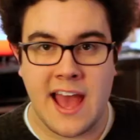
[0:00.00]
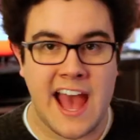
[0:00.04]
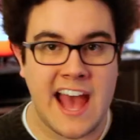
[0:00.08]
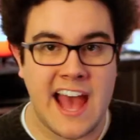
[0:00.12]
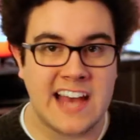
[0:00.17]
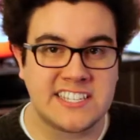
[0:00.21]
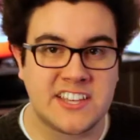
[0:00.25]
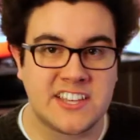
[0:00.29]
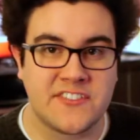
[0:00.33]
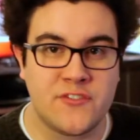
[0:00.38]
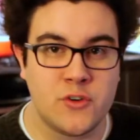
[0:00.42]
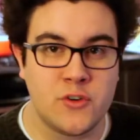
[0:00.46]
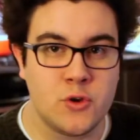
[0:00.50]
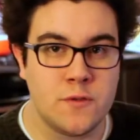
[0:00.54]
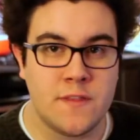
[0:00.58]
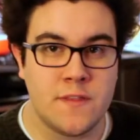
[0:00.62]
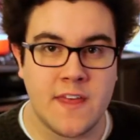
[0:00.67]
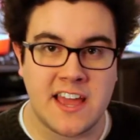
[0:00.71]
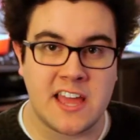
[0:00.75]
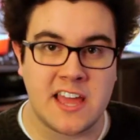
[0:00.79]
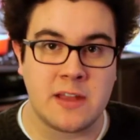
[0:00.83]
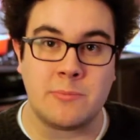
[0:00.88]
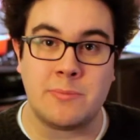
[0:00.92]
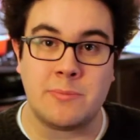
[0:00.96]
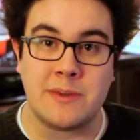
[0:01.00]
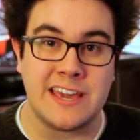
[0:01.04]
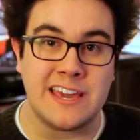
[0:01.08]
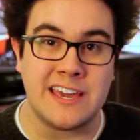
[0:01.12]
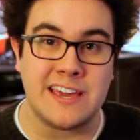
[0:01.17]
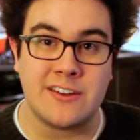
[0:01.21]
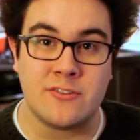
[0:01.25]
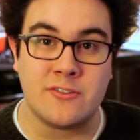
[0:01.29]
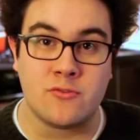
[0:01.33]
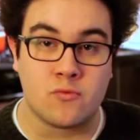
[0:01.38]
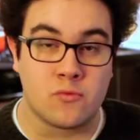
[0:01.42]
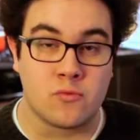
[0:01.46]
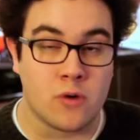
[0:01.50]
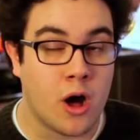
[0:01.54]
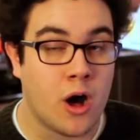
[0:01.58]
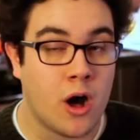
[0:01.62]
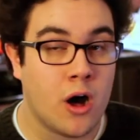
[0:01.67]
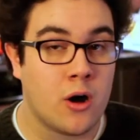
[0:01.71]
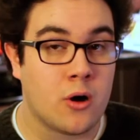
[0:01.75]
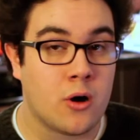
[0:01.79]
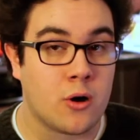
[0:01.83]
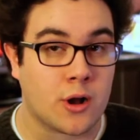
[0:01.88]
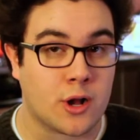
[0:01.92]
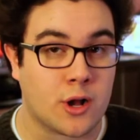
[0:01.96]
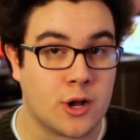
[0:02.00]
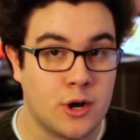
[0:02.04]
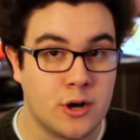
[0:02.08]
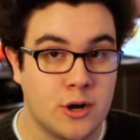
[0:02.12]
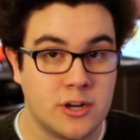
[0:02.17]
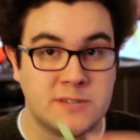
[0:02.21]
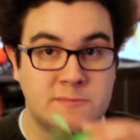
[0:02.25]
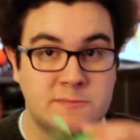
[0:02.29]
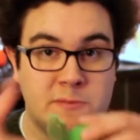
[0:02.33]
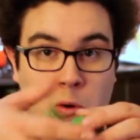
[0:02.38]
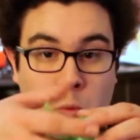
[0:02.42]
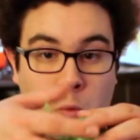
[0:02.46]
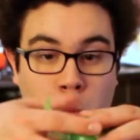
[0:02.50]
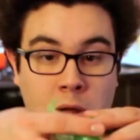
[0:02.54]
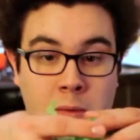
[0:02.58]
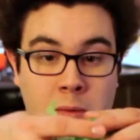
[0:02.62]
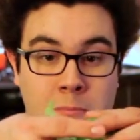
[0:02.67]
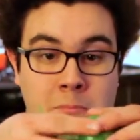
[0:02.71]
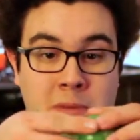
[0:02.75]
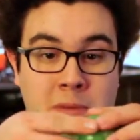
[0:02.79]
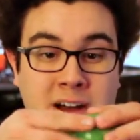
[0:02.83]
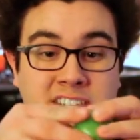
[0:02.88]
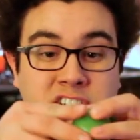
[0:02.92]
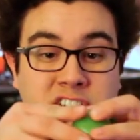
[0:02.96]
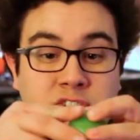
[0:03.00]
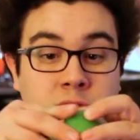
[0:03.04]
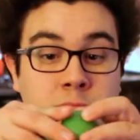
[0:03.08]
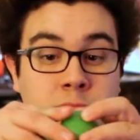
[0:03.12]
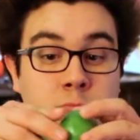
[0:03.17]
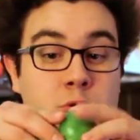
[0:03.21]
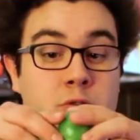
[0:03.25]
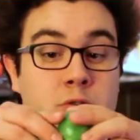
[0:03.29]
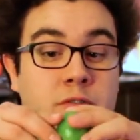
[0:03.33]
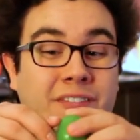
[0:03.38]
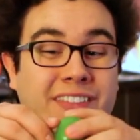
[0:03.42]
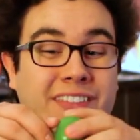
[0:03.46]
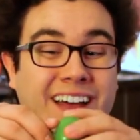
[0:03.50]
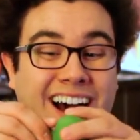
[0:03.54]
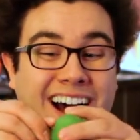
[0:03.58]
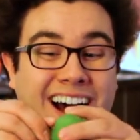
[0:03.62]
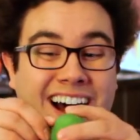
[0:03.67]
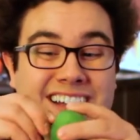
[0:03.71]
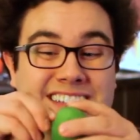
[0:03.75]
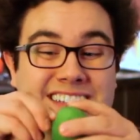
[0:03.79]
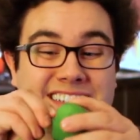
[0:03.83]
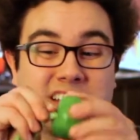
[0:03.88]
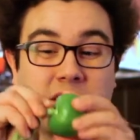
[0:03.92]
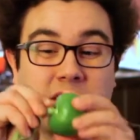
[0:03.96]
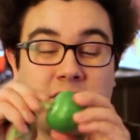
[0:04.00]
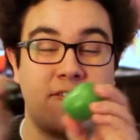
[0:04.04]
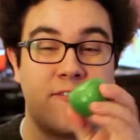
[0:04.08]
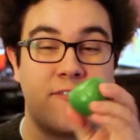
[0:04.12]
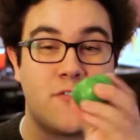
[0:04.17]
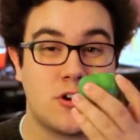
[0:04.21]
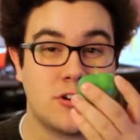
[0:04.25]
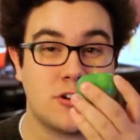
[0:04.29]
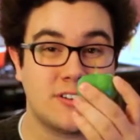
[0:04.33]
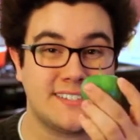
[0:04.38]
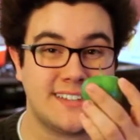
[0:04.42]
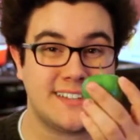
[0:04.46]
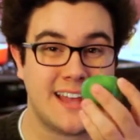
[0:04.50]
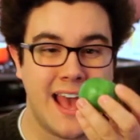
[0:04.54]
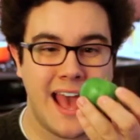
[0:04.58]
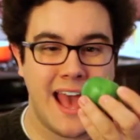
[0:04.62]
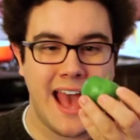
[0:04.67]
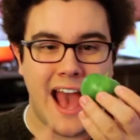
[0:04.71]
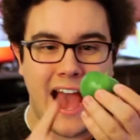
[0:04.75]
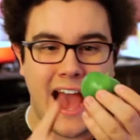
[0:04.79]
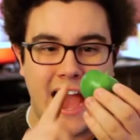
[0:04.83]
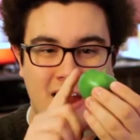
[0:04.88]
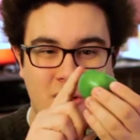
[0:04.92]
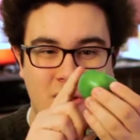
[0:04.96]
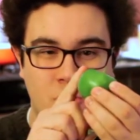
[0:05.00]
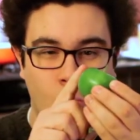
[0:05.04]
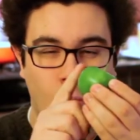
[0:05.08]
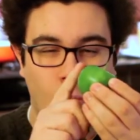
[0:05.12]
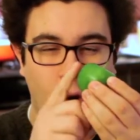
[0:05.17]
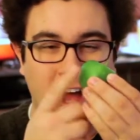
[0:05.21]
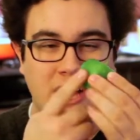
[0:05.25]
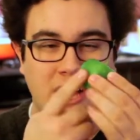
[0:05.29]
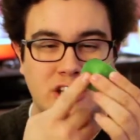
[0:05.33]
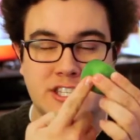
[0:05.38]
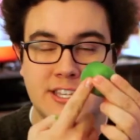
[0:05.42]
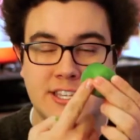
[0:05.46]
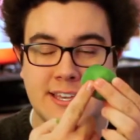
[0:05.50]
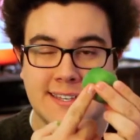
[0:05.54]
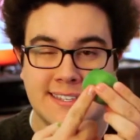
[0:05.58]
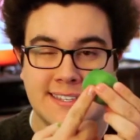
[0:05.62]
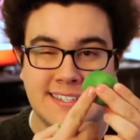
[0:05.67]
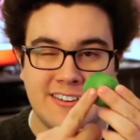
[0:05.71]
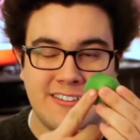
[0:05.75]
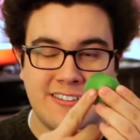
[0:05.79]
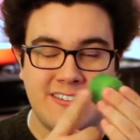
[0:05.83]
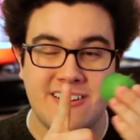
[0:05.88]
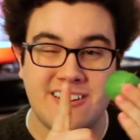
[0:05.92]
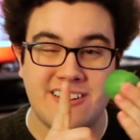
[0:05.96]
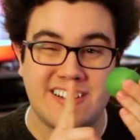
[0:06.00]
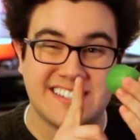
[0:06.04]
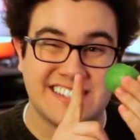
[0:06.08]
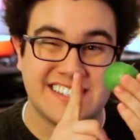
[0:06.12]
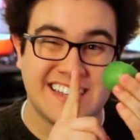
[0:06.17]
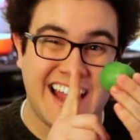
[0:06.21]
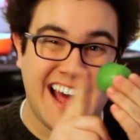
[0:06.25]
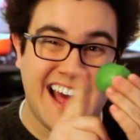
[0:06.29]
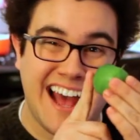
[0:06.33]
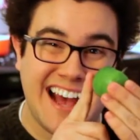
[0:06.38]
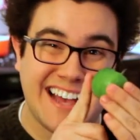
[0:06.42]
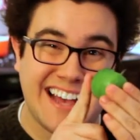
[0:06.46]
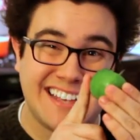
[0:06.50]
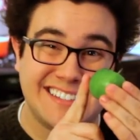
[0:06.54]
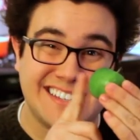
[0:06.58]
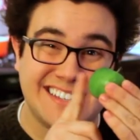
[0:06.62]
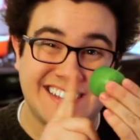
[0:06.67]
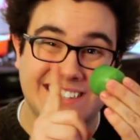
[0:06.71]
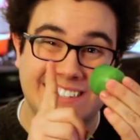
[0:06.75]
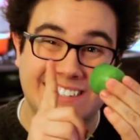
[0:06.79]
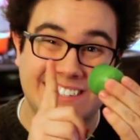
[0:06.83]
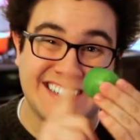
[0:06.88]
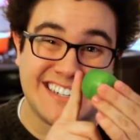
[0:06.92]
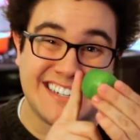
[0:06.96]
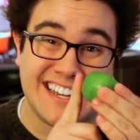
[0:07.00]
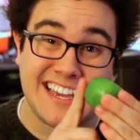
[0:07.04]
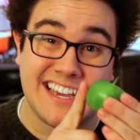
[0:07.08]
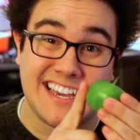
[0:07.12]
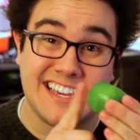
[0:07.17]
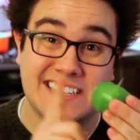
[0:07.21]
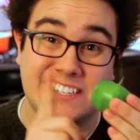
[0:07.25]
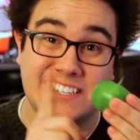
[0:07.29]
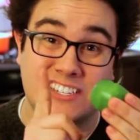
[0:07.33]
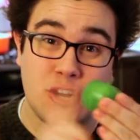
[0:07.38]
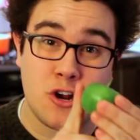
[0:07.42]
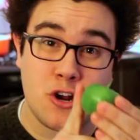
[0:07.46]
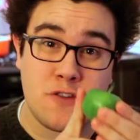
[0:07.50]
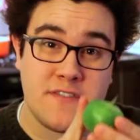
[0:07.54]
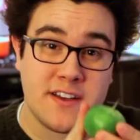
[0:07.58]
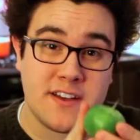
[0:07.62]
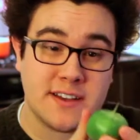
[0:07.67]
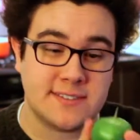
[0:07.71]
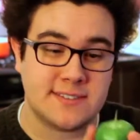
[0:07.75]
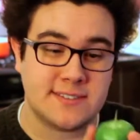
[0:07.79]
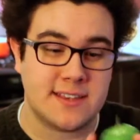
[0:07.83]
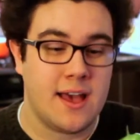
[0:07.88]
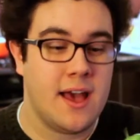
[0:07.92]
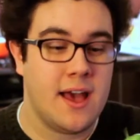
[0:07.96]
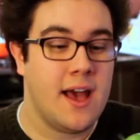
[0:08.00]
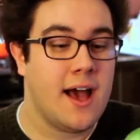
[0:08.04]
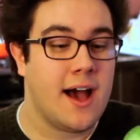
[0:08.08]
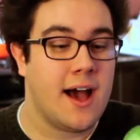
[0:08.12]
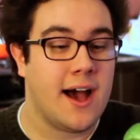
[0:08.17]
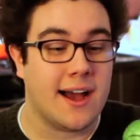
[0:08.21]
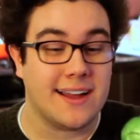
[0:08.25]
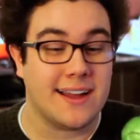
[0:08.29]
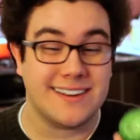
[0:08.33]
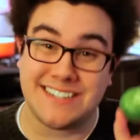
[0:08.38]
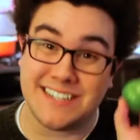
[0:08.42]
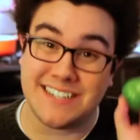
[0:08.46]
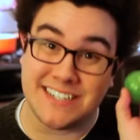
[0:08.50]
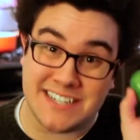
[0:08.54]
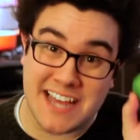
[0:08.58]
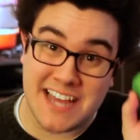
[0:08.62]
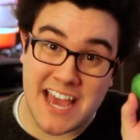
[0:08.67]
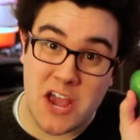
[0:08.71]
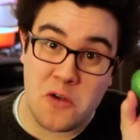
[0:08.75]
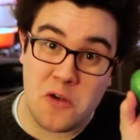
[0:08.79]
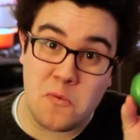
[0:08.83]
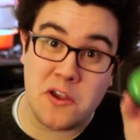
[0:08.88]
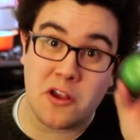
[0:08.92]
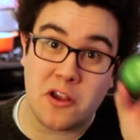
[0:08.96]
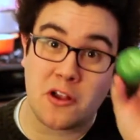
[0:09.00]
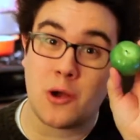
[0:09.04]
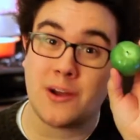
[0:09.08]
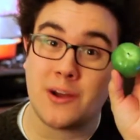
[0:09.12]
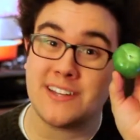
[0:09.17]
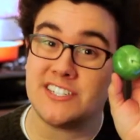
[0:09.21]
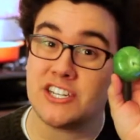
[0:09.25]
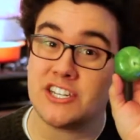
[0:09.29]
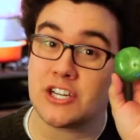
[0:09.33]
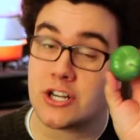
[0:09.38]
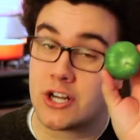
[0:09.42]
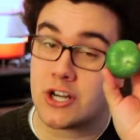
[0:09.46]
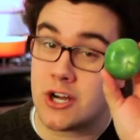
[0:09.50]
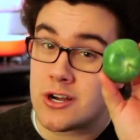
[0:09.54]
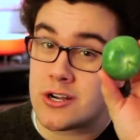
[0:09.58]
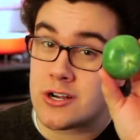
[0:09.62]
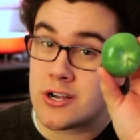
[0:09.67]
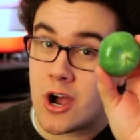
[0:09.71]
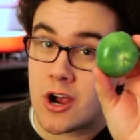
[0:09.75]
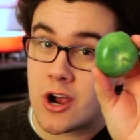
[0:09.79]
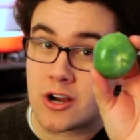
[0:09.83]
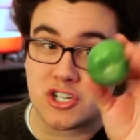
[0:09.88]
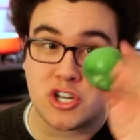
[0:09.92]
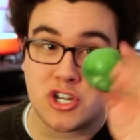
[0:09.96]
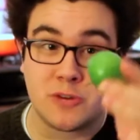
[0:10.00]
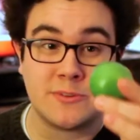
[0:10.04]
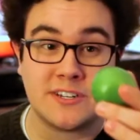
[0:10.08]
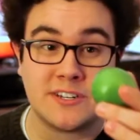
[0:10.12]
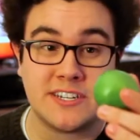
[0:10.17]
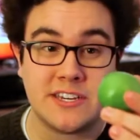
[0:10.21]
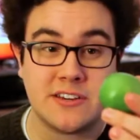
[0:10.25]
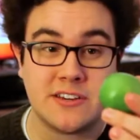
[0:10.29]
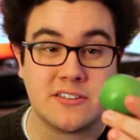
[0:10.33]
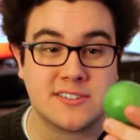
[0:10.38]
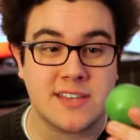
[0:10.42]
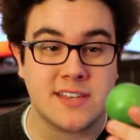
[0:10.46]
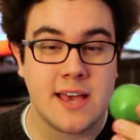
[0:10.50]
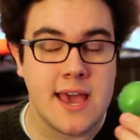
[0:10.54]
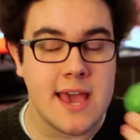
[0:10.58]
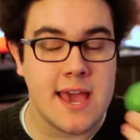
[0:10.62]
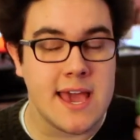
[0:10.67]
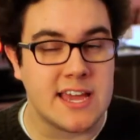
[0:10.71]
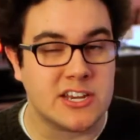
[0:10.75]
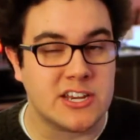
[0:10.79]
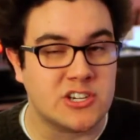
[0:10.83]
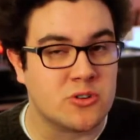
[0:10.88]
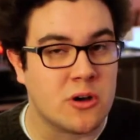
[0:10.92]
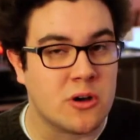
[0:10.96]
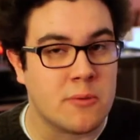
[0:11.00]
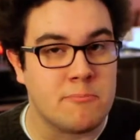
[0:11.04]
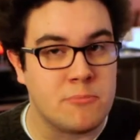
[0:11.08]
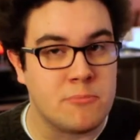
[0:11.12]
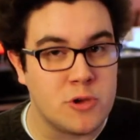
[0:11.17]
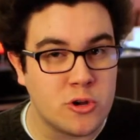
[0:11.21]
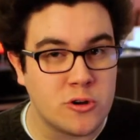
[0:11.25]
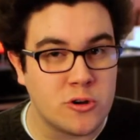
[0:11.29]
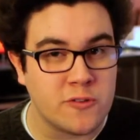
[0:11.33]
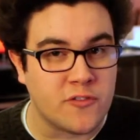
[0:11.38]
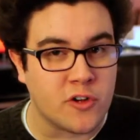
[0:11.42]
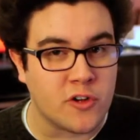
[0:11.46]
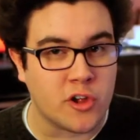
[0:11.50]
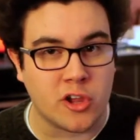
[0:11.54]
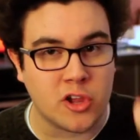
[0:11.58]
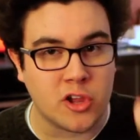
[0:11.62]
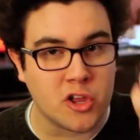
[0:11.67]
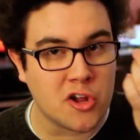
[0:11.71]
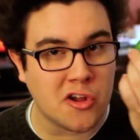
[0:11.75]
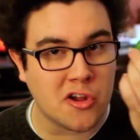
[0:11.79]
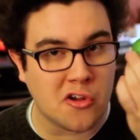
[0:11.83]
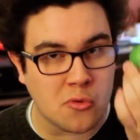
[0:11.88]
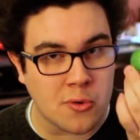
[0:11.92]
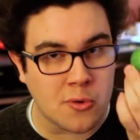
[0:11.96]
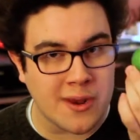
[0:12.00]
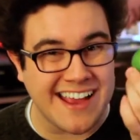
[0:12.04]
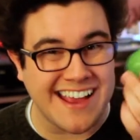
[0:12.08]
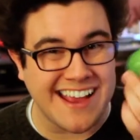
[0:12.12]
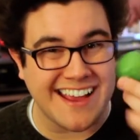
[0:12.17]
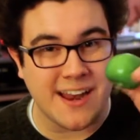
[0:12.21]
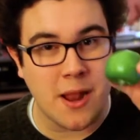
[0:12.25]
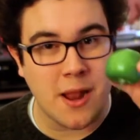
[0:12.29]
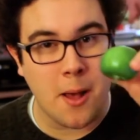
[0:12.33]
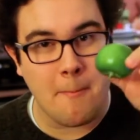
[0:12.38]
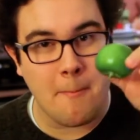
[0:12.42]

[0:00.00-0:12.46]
As a food, they can be eaten raw or cooked, but one must remove the husk first and wash the exterior because it has a sticky surface. Uh, today, we are going to cook our tomatillos into a beautiful green